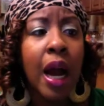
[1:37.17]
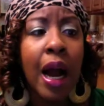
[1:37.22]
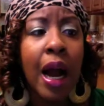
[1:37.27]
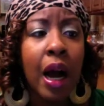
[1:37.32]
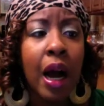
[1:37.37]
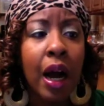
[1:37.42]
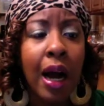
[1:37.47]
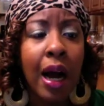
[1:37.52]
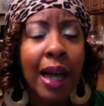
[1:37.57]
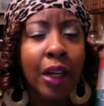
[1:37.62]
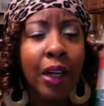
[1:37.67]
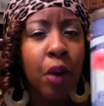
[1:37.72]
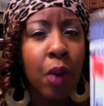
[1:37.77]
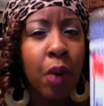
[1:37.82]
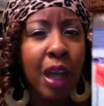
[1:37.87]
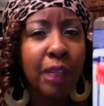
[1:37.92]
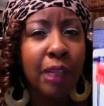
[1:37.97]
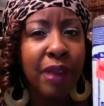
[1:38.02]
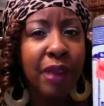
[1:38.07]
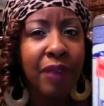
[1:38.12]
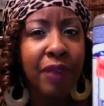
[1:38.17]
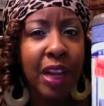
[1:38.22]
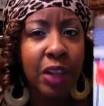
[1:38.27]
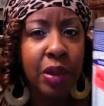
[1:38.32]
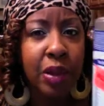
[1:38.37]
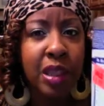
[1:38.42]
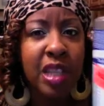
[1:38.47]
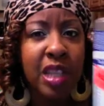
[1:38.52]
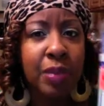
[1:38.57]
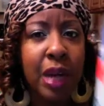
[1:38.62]
I don't wash my face
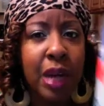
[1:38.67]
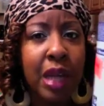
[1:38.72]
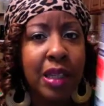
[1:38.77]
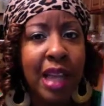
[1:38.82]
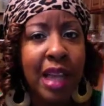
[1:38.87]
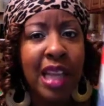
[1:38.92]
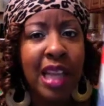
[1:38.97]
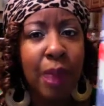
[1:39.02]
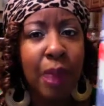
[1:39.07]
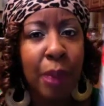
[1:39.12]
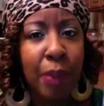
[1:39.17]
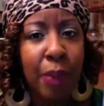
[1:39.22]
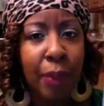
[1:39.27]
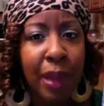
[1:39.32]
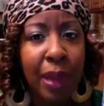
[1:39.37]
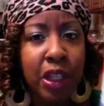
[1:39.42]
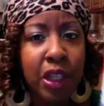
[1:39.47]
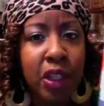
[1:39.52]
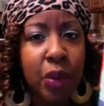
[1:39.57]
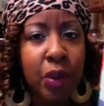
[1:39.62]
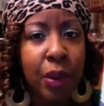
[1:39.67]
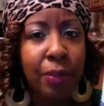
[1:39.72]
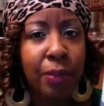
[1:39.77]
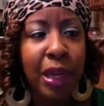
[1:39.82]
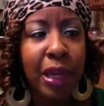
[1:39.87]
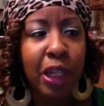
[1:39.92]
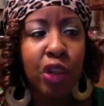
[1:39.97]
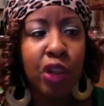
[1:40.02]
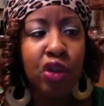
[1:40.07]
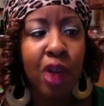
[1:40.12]
with this because it has peppermint, so it
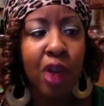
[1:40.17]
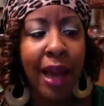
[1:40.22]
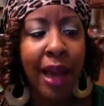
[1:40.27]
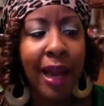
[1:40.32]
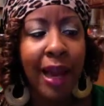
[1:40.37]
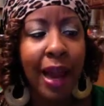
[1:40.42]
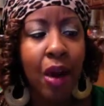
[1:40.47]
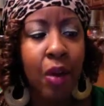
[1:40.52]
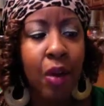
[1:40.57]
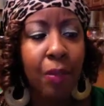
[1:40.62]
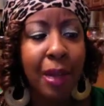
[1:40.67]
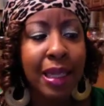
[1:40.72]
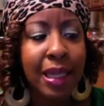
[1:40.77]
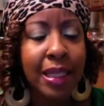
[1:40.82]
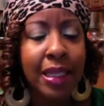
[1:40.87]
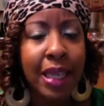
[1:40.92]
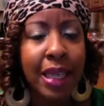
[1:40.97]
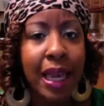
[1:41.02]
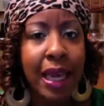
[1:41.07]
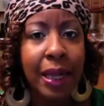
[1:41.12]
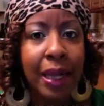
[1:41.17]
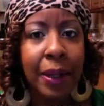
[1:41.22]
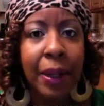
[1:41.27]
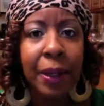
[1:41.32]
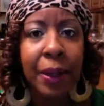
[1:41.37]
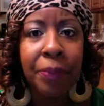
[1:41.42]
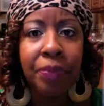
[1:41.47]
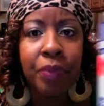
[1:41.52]
may dry out my skin.